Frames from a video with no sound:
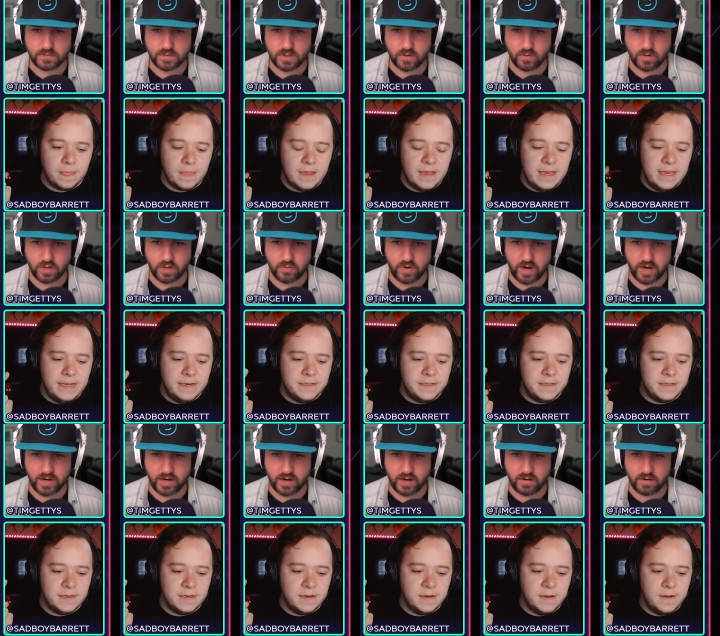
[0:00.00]
Speaker 1: Guerrilla
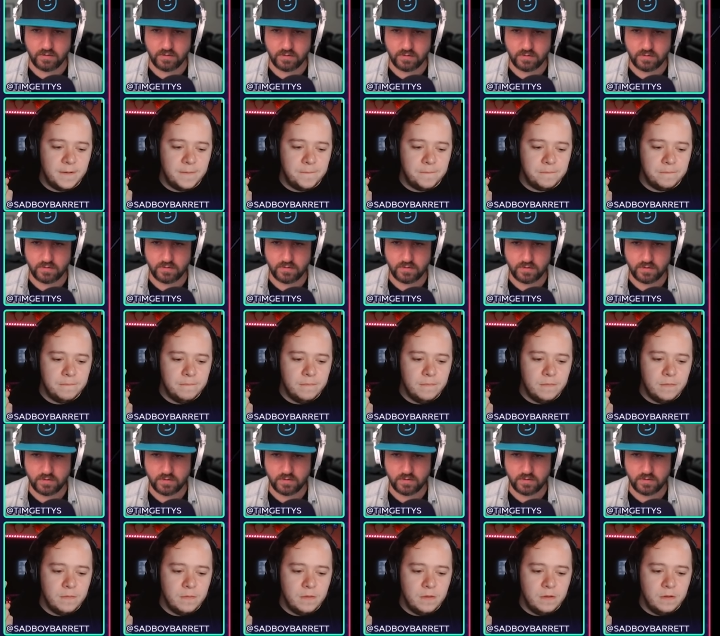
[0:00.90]
Radio.
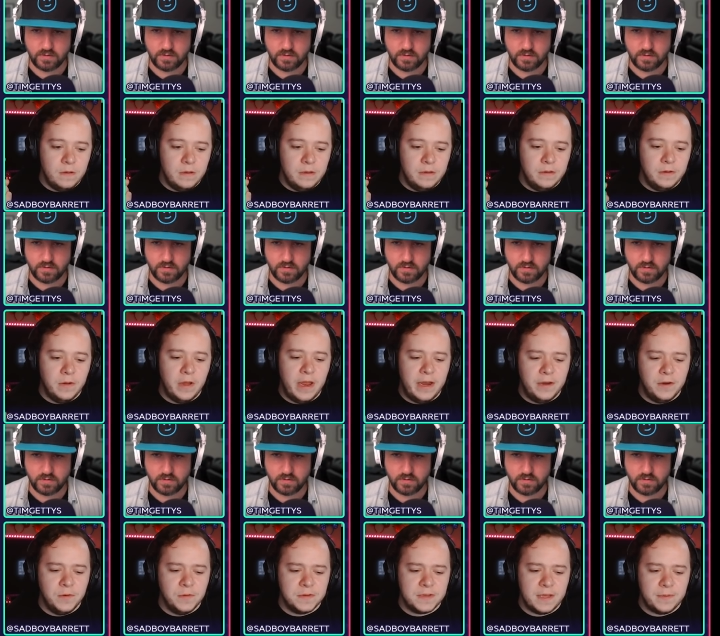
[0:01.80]
Uh, and
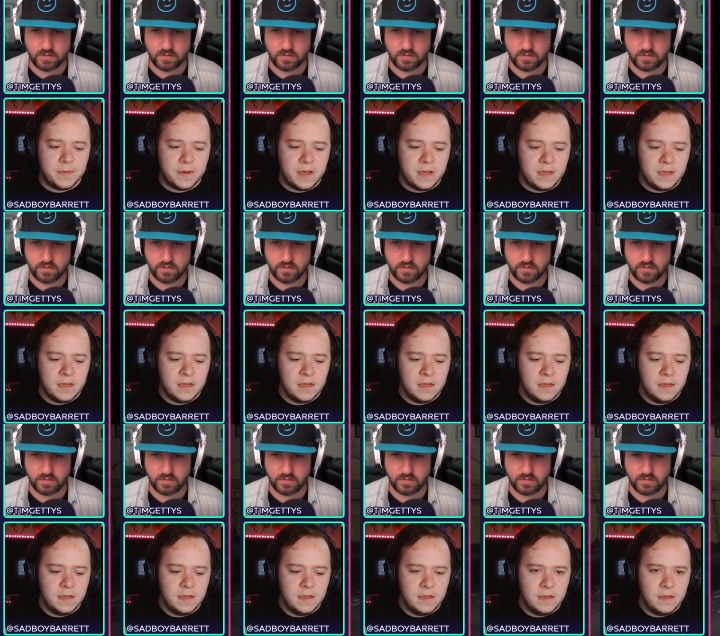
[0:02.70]
who's that by?
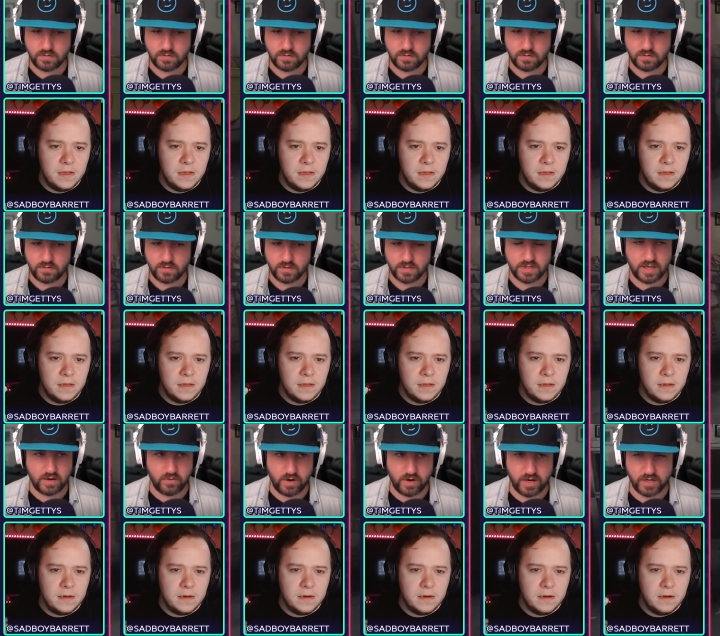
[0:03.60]
Isn't
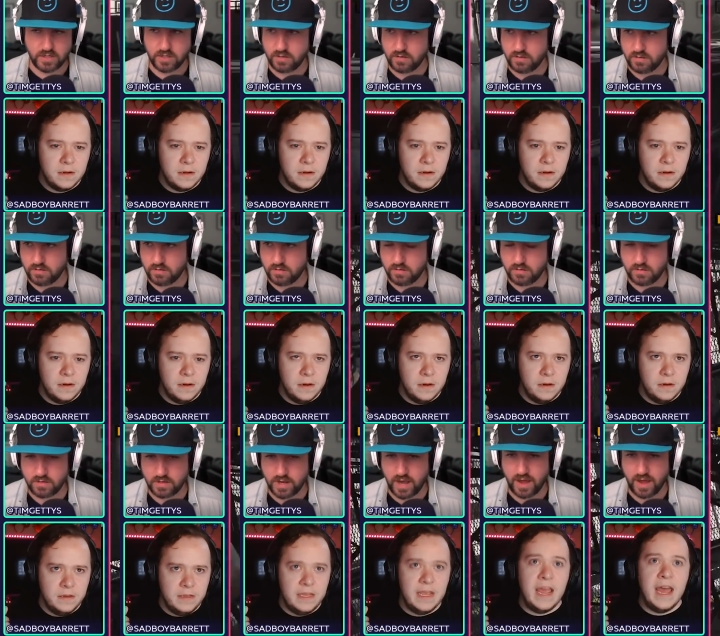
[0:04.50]
that Rage?
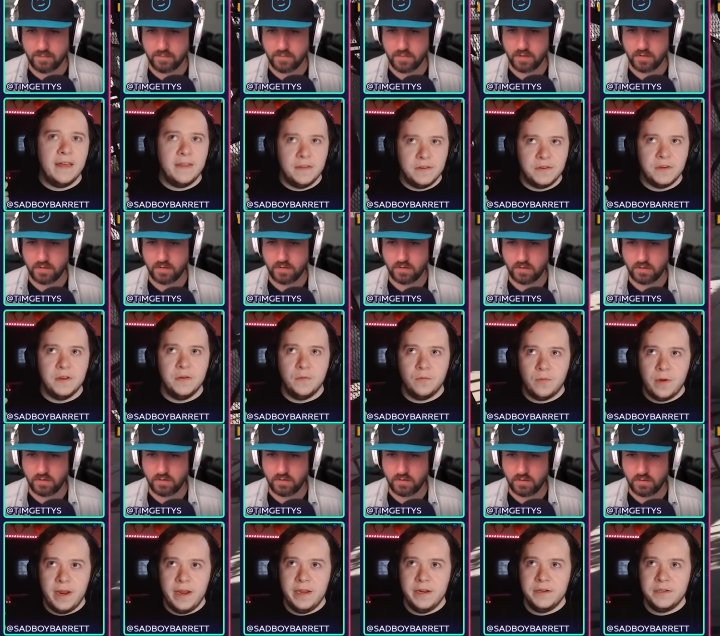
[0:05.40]
Yeah, yeah. that's uh,
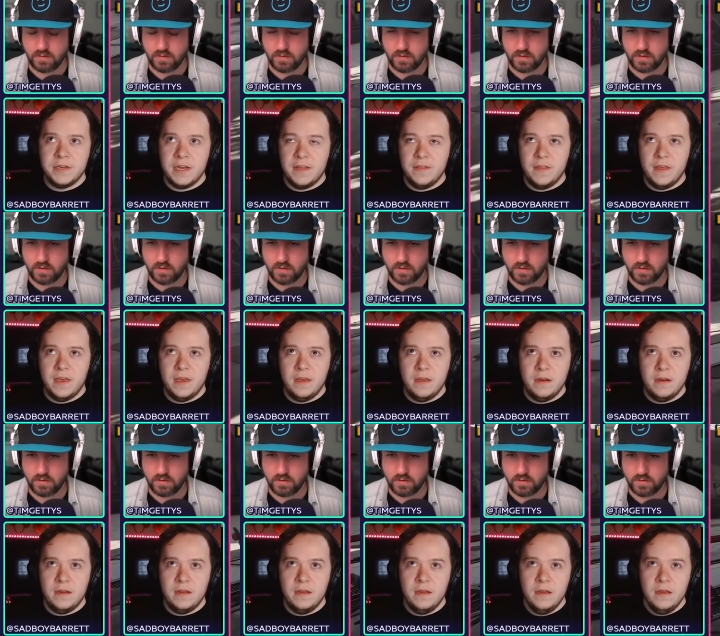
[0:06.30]
Rage, and
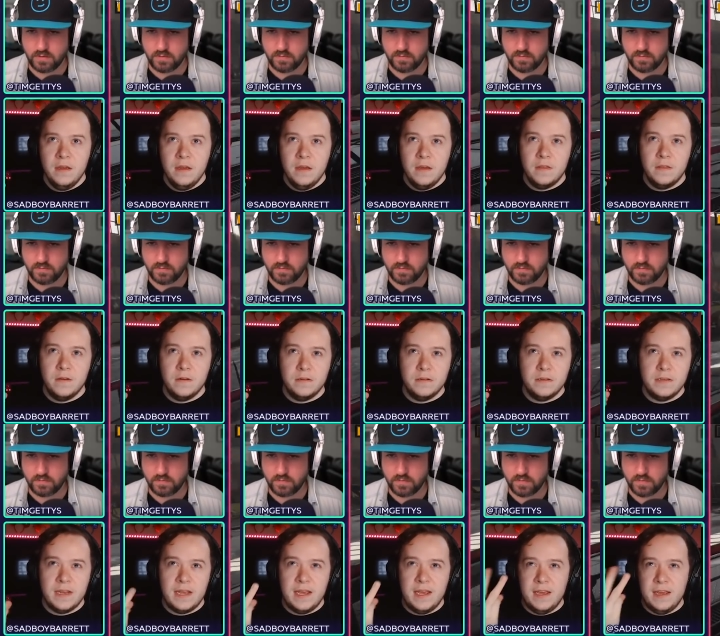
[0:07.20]
then there's
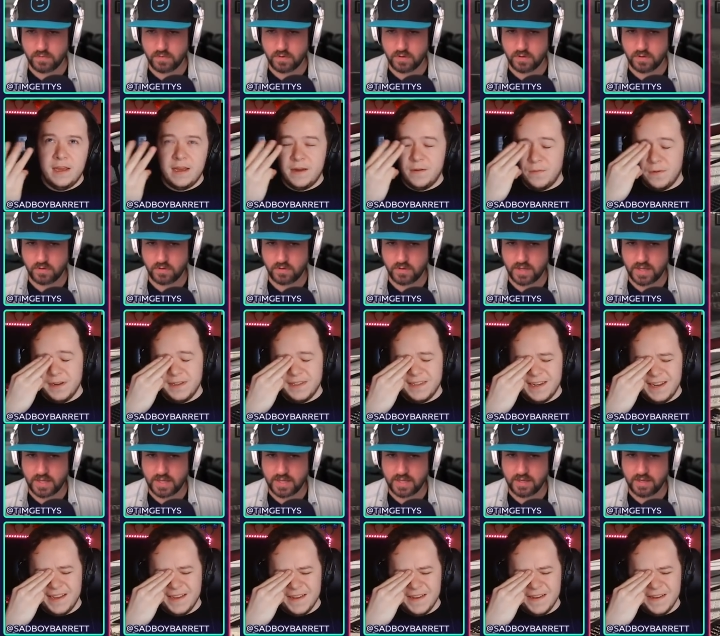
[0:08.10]
a, I want to say
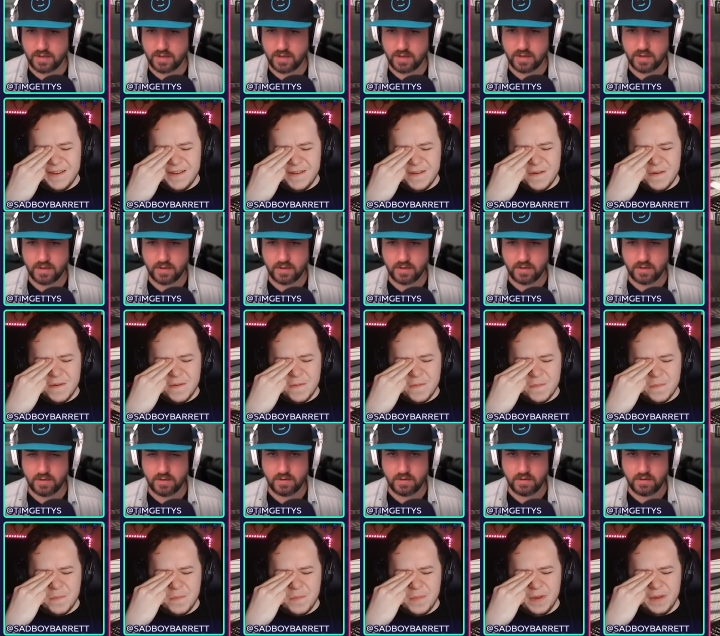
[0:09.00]
a
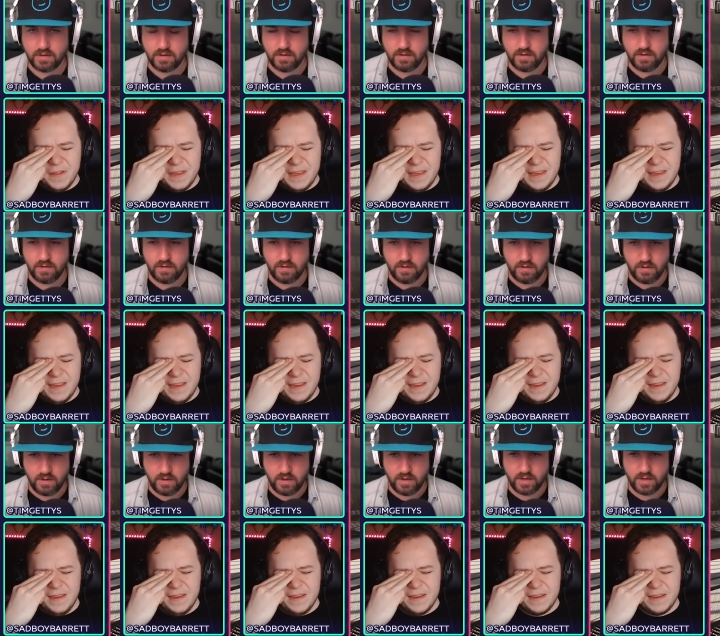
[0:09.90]

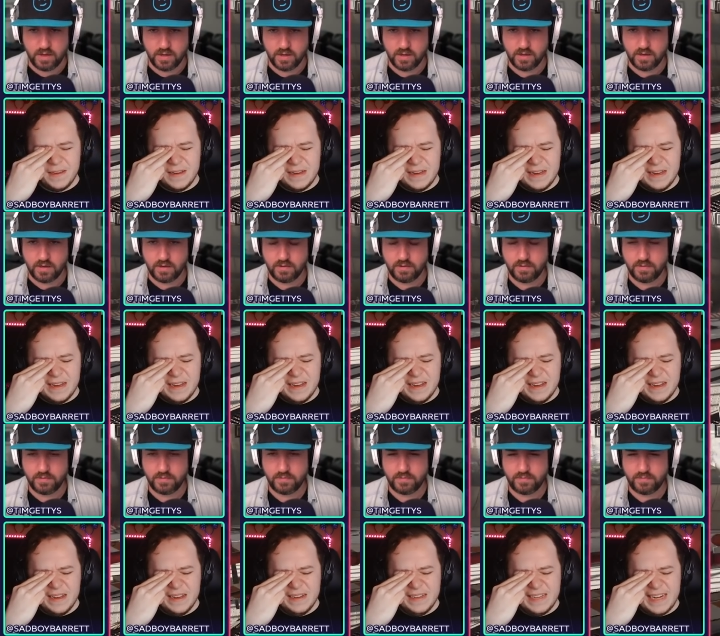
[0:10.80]
Billy
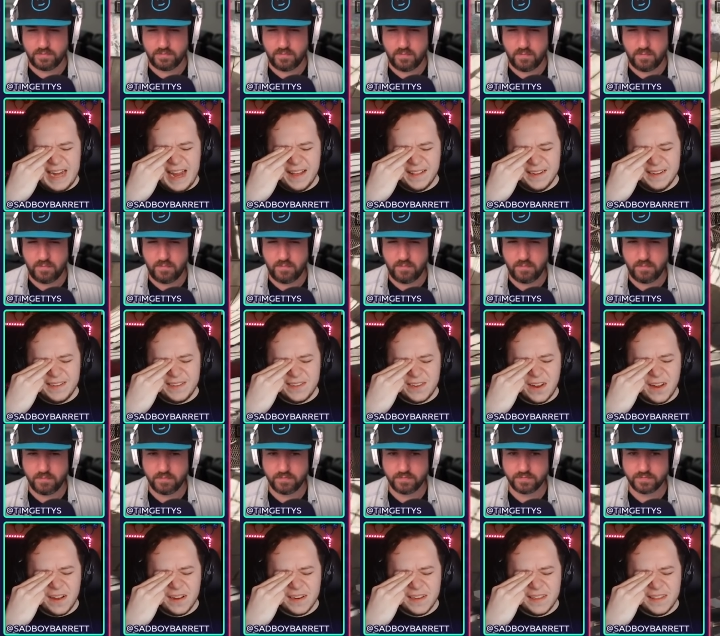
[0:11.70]
uh, Talent
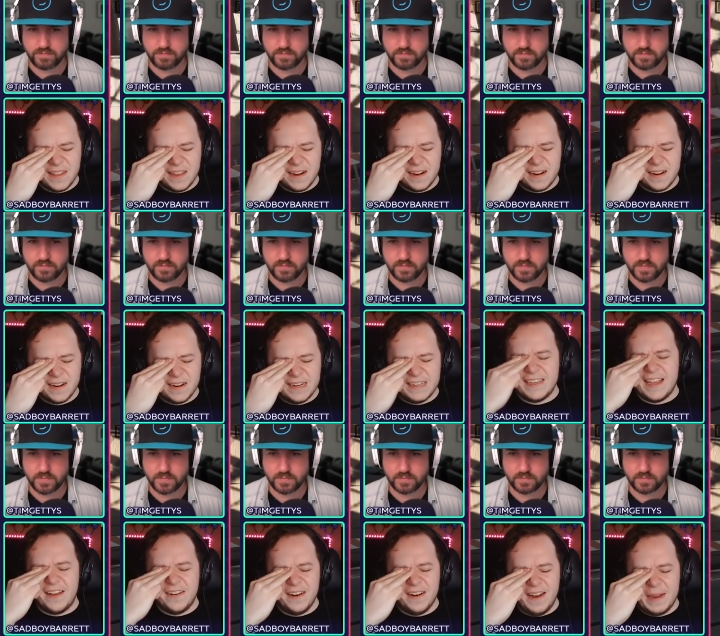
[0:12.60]
song in there. It
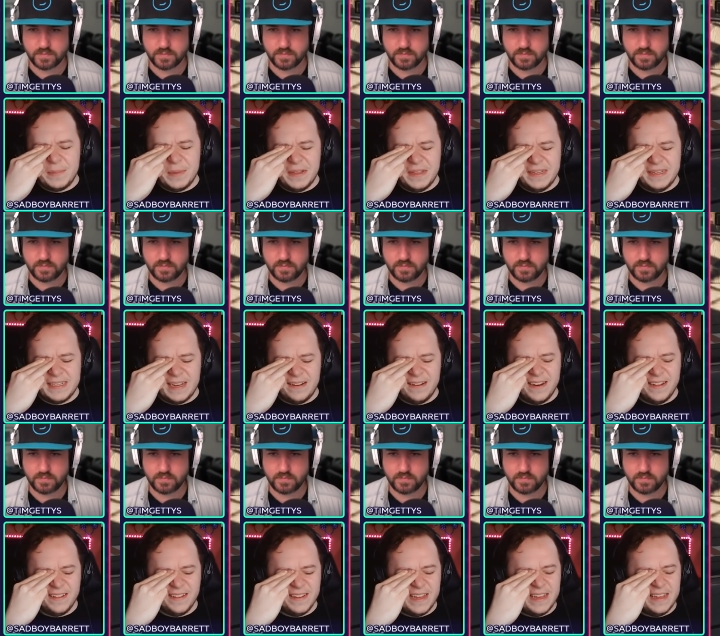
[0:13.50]
sounded like Billy
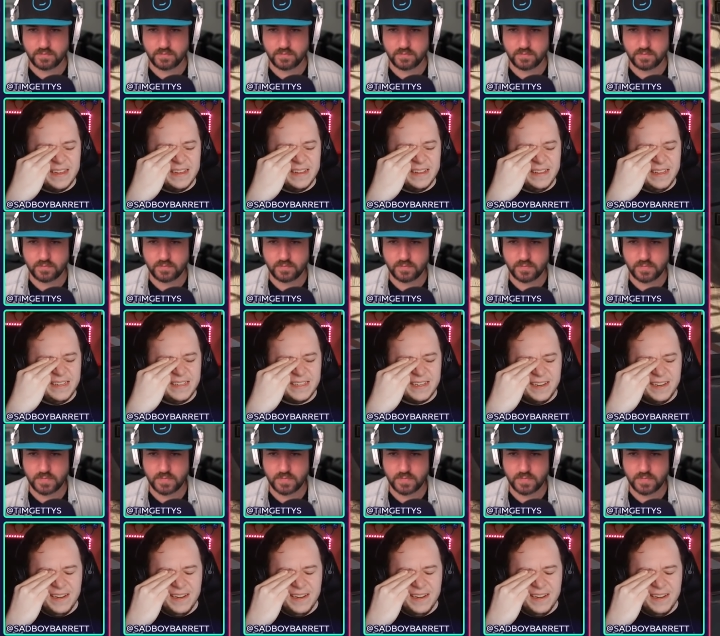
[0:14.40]
Talent at, uh, at, least.